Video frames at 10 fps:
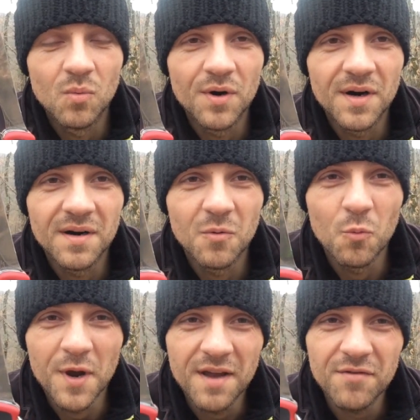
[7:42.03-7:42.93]
where
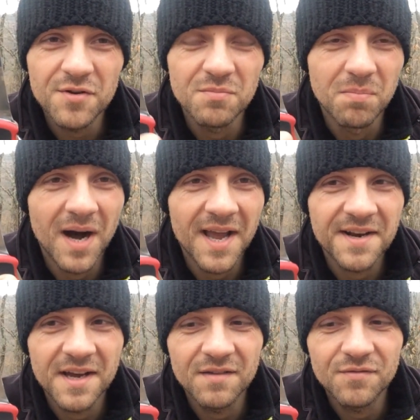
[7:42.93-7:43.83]
whenever you buy a
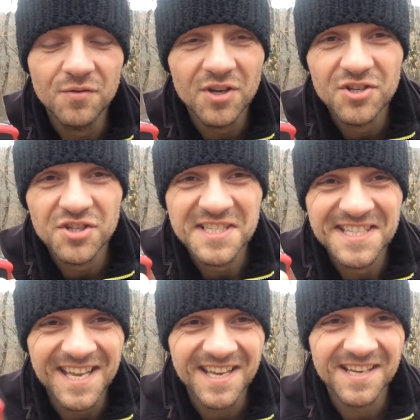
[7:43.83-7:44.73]
knife, you can just
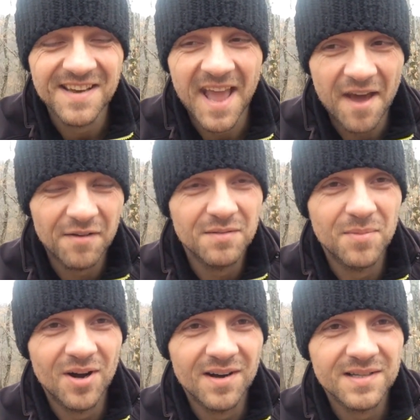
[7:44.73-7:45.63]
take it out of the
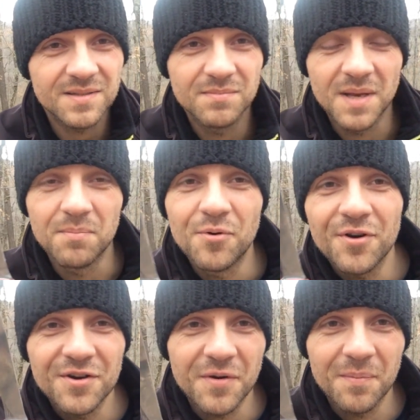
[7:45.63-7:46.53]
box and put
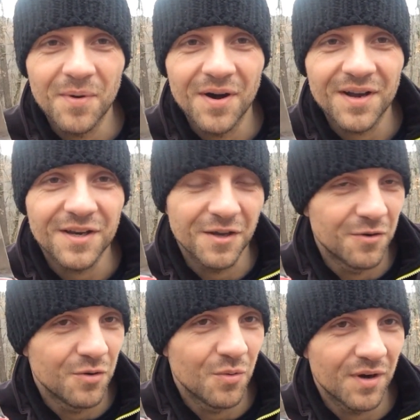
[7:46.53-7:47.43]
it in your pocket
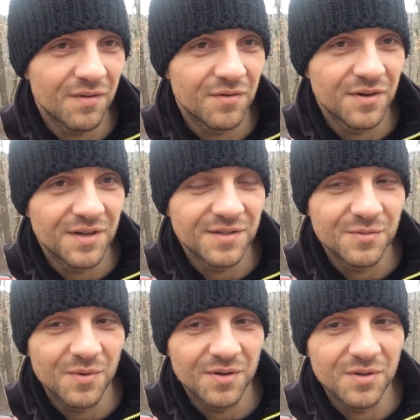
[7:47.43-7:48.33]
and do whatever it is
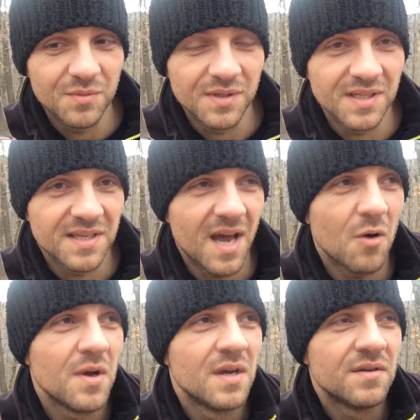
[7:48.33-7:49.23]
you want to do with it.
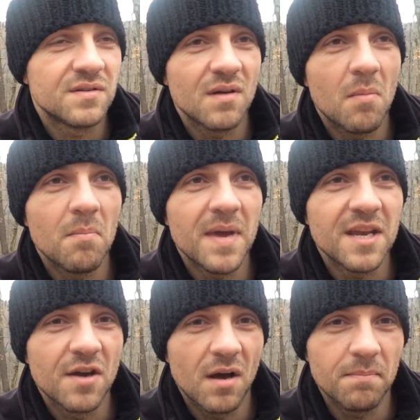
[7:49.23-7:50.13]
Now, some may
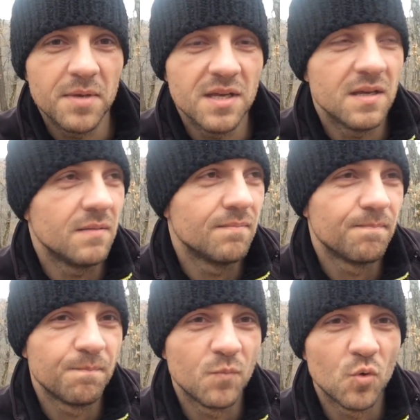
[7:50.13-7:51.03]
not be
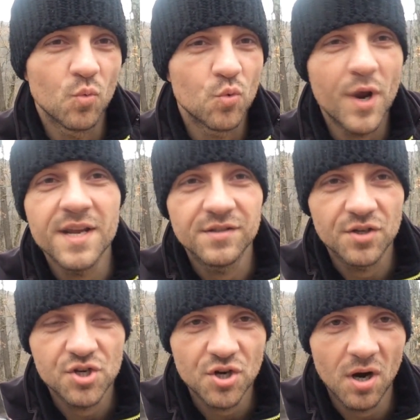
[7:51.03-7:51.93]

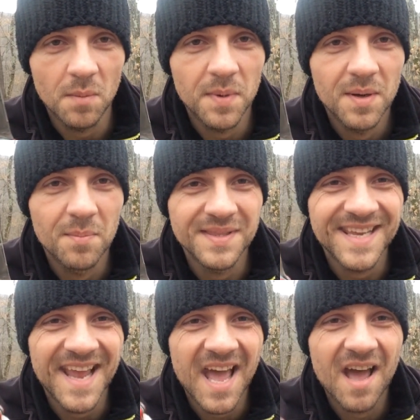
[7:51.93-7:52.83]
razor sharp, but
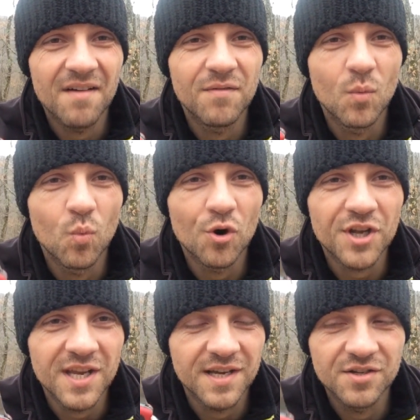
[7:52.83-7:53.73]
they have
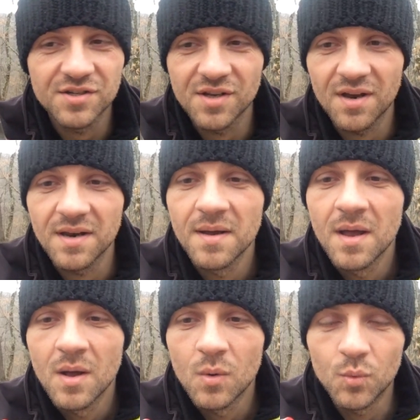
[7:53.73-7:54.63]
working edges on it,
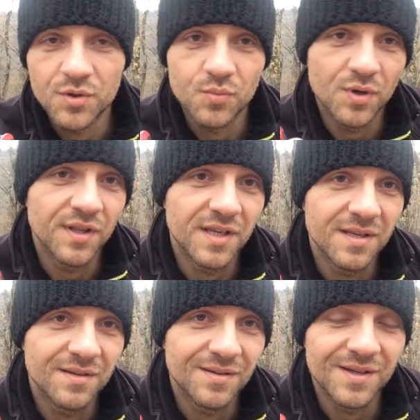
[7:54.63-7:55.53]
which really
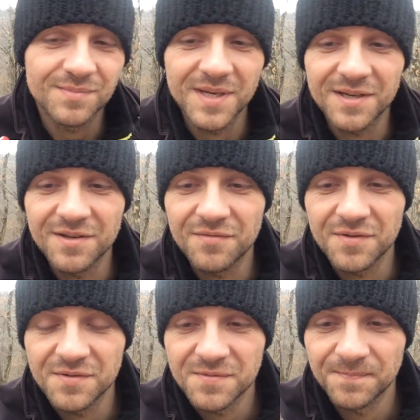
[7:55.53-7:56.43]
does make a
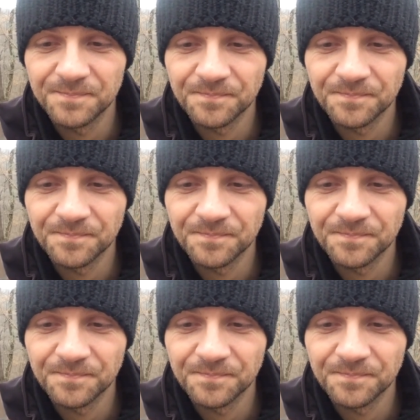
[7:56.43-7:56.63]
difference.